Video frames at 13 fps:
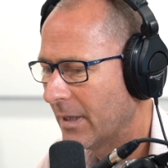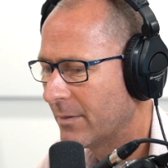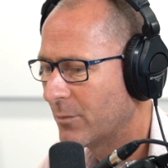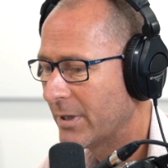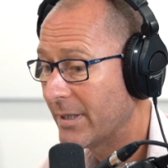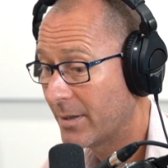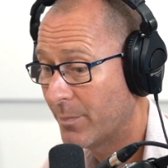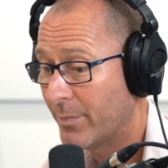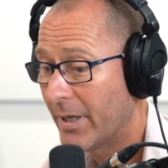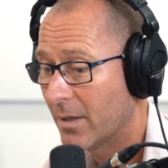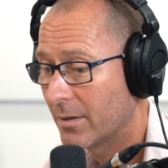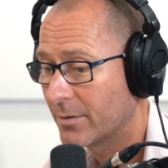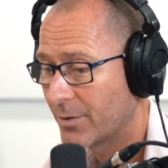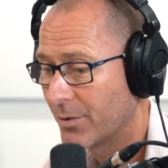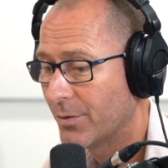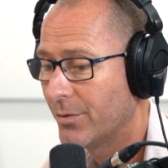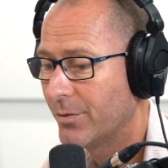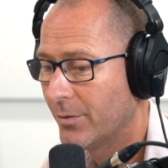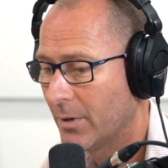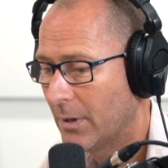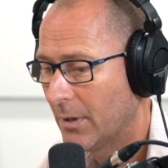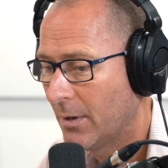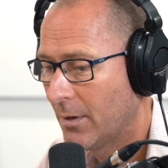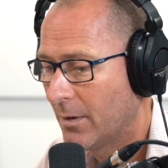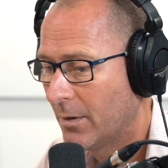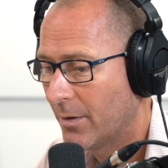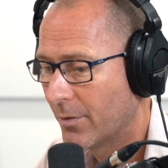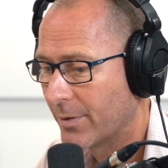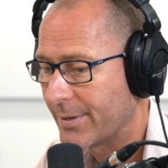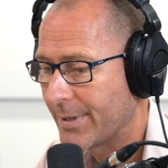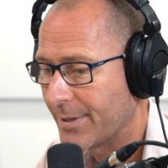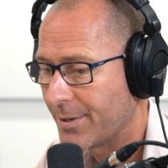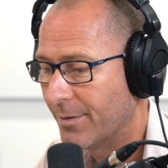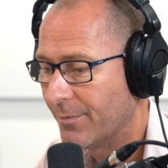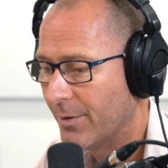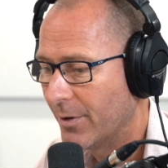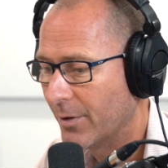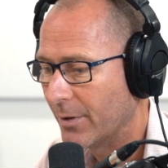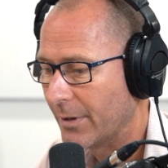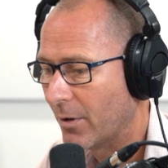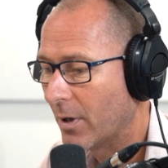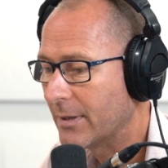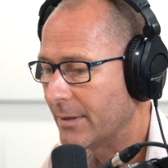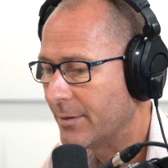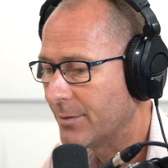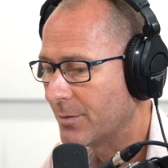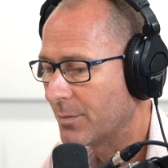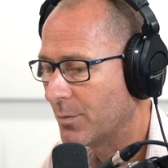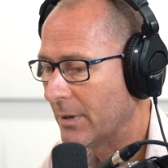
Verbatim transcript: And when you compare it to the recession of the early 90s, mm.